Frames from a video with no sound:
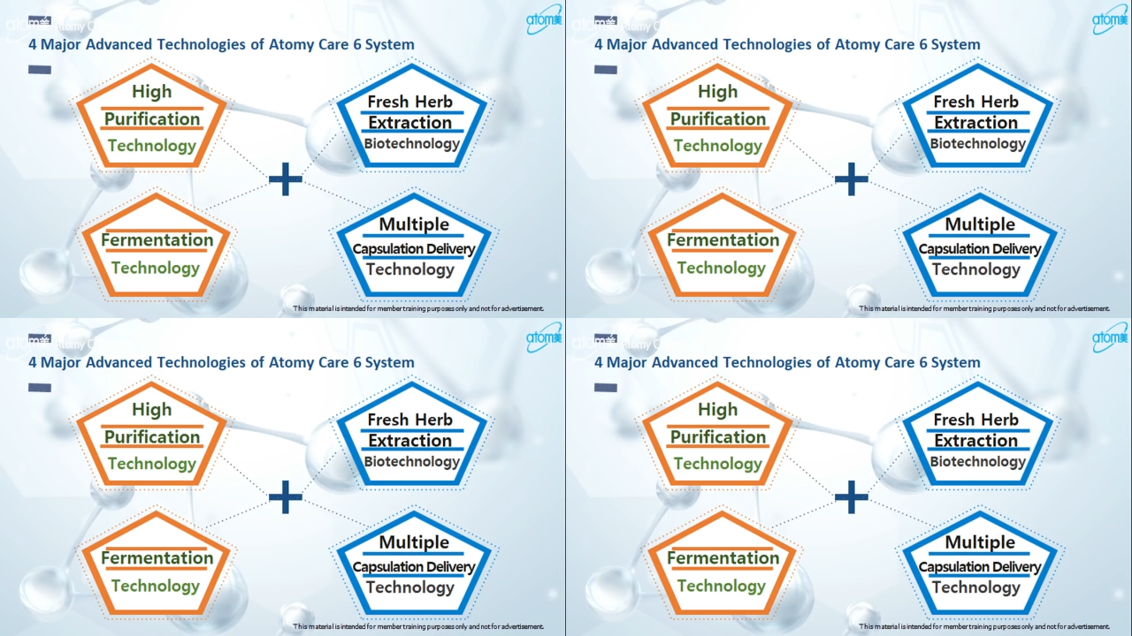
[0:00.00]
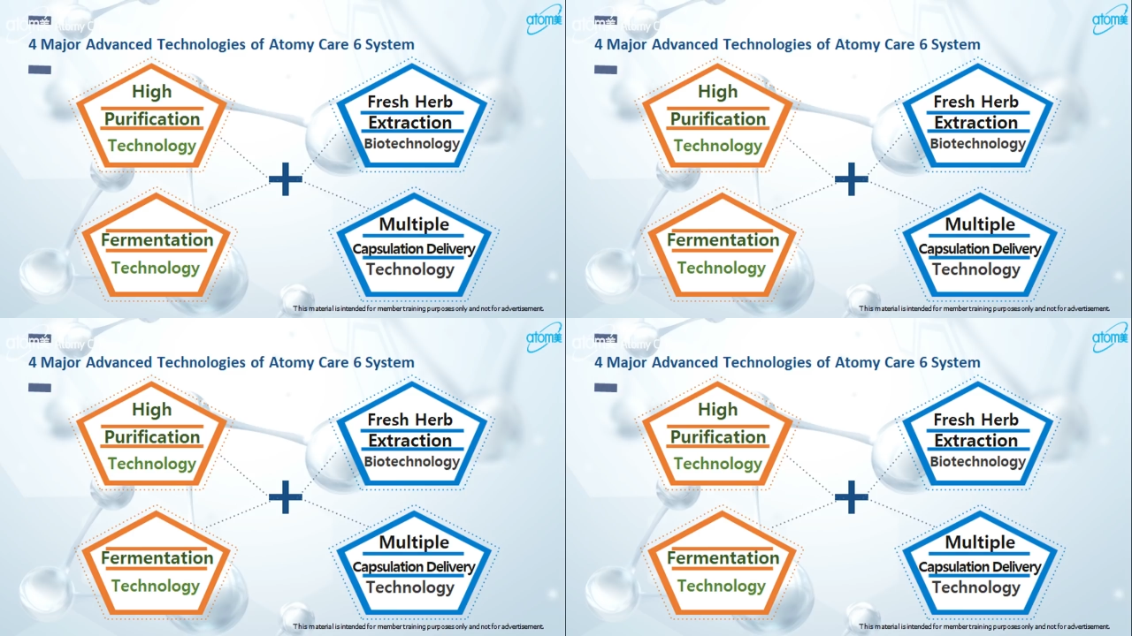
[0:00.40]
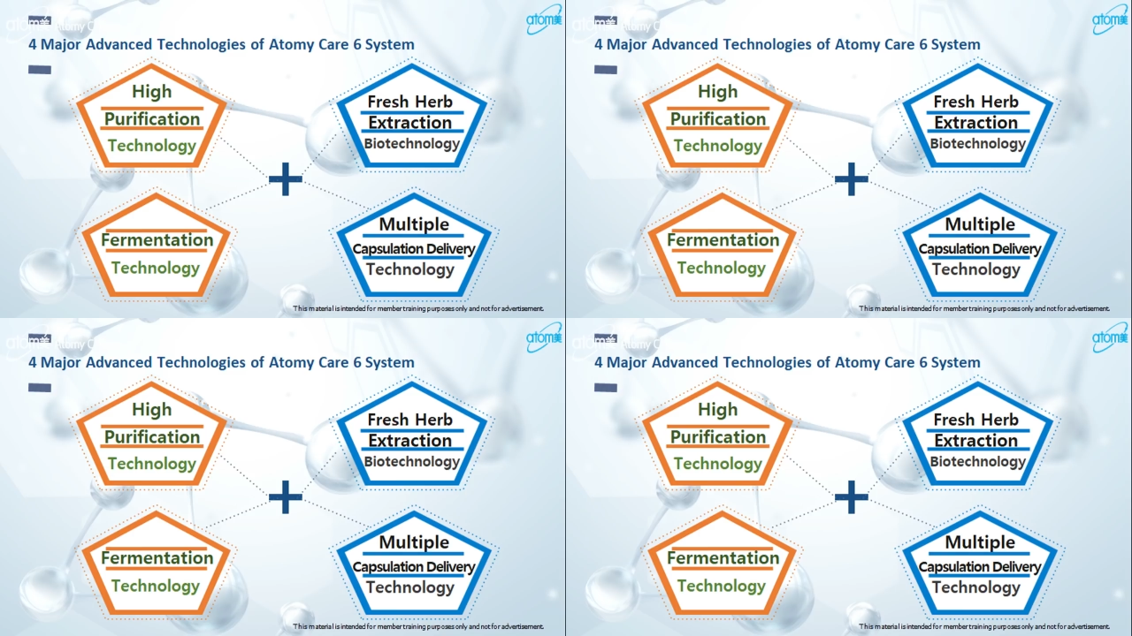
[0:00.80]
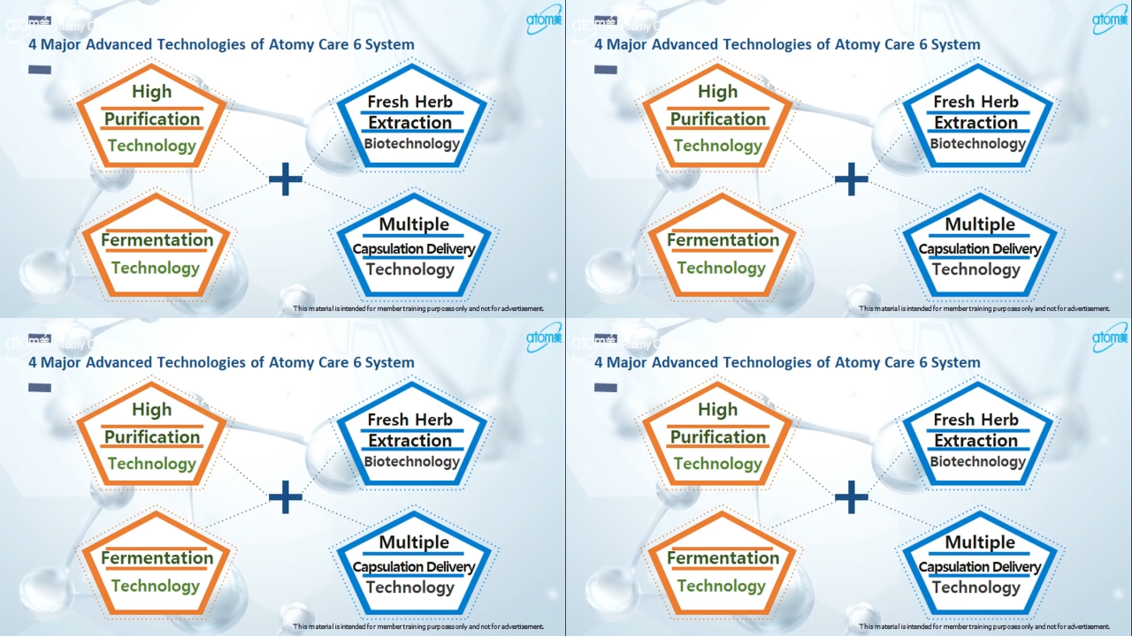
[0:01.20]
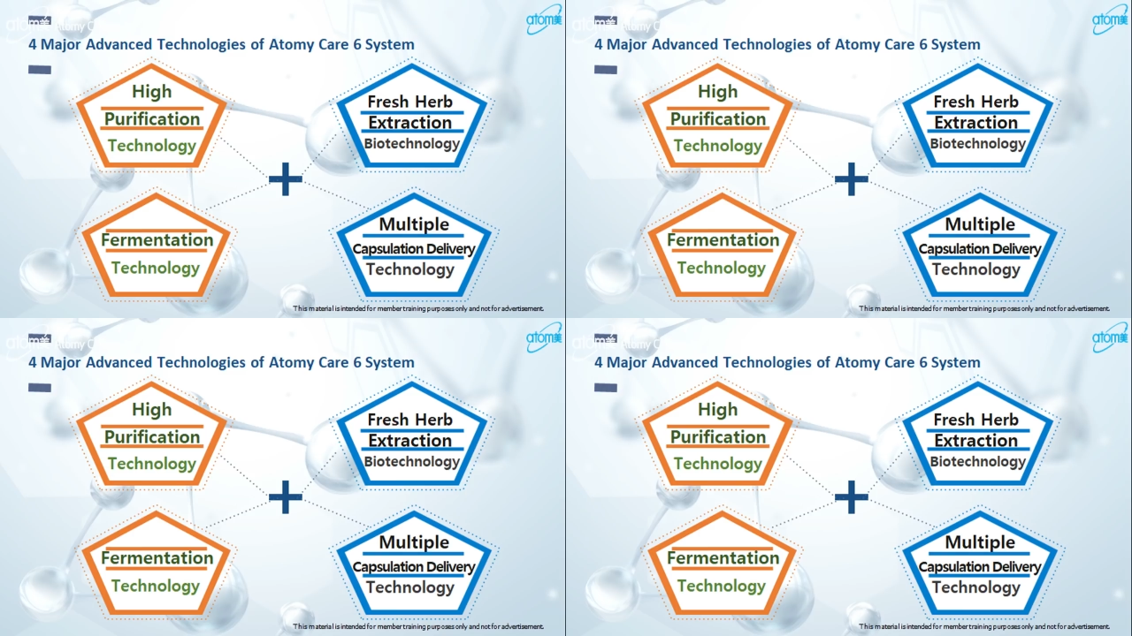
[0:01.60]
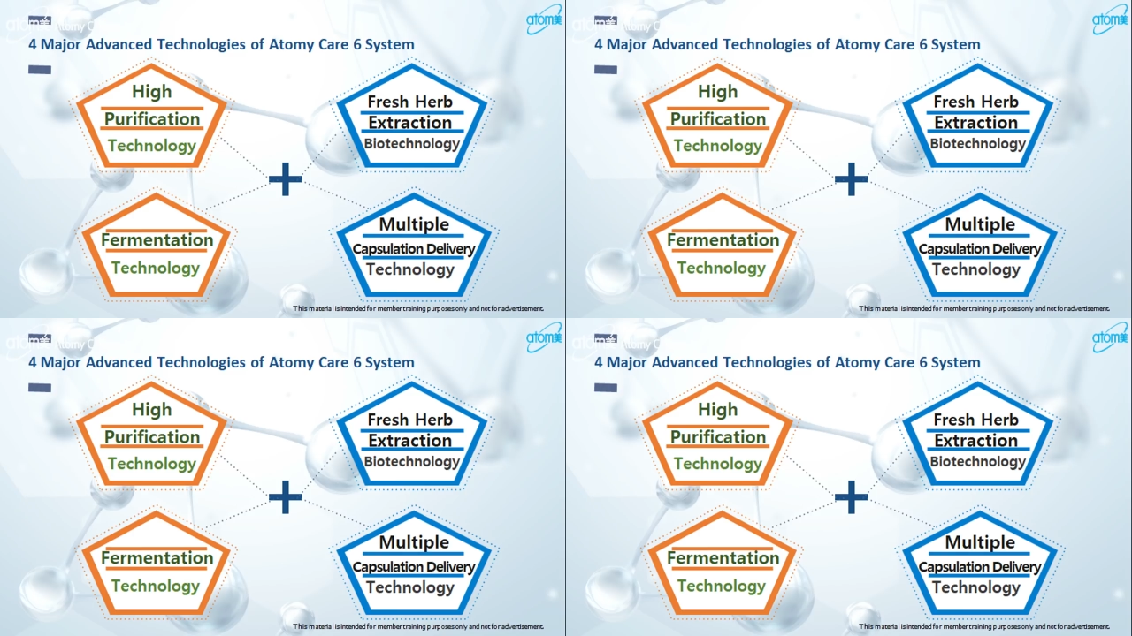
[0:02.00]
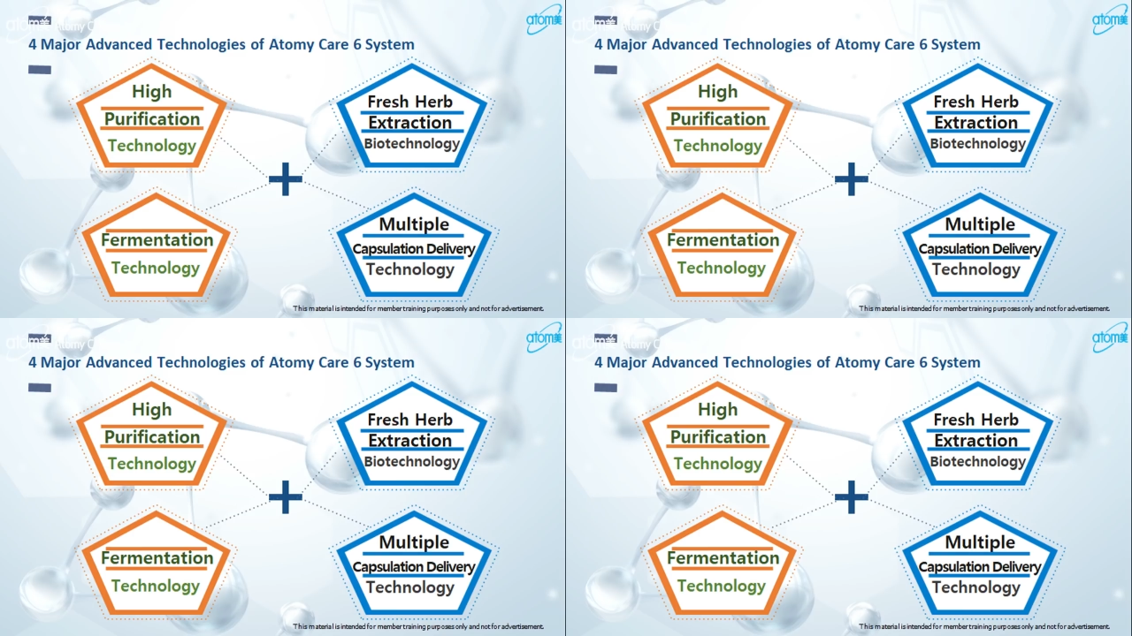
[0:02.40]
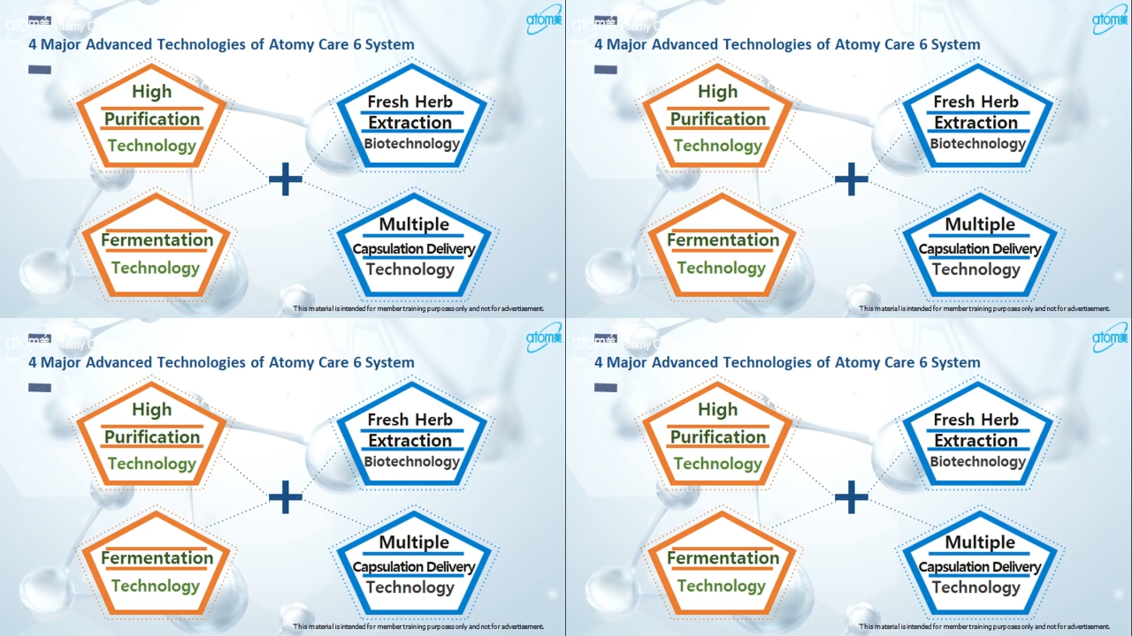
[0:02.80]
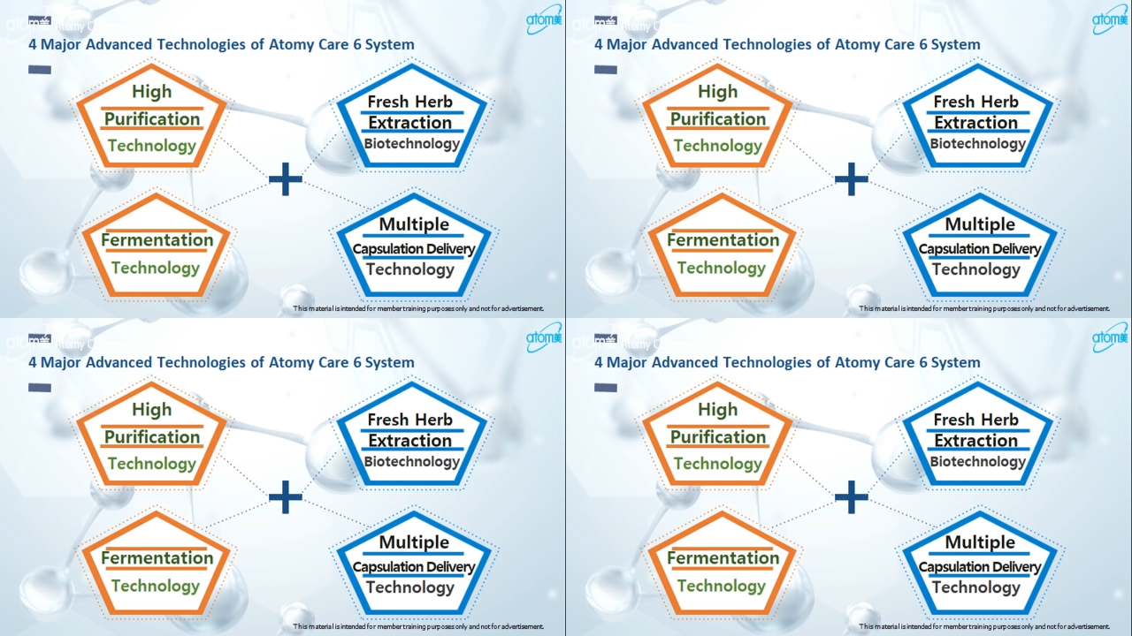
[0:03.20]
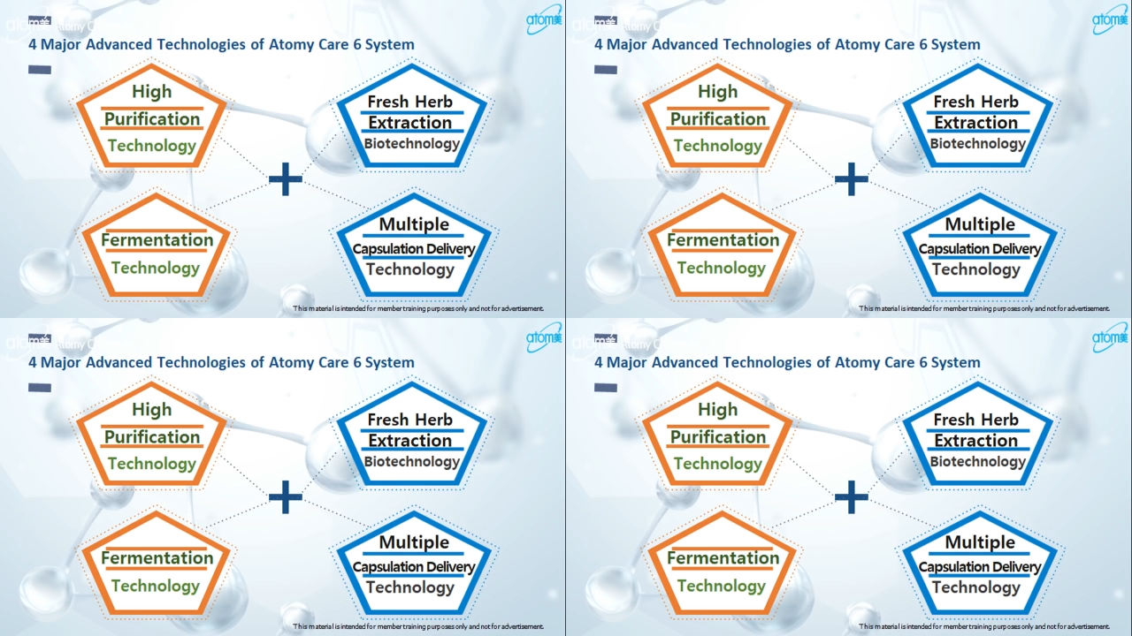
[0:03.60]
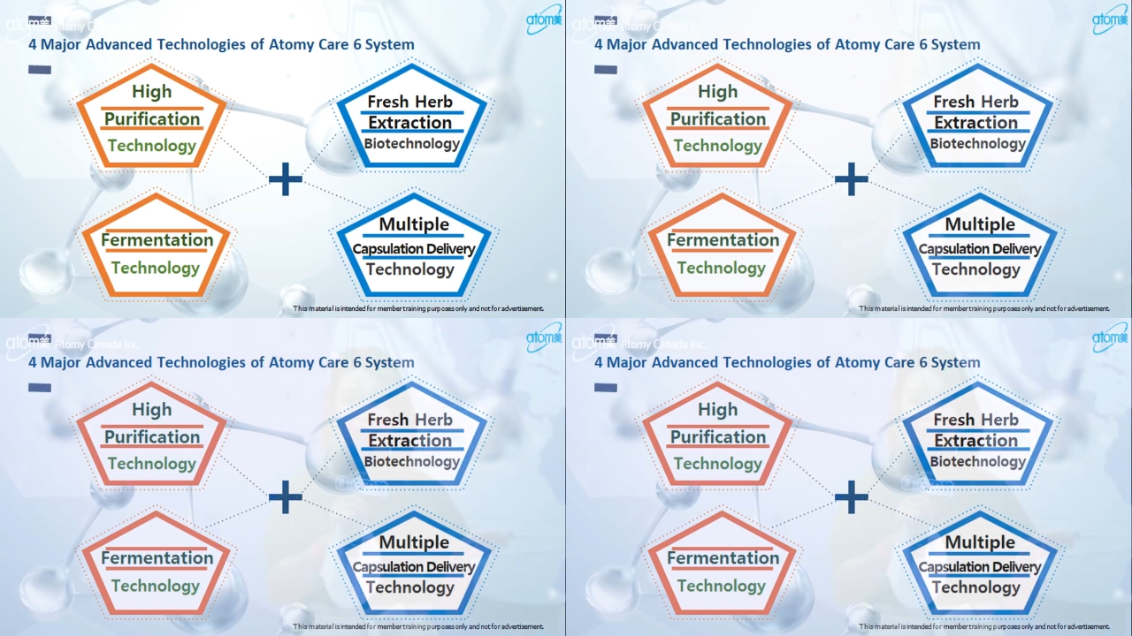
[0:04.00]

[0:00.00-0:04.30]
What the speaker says: No face is visible, so there are no lips to read.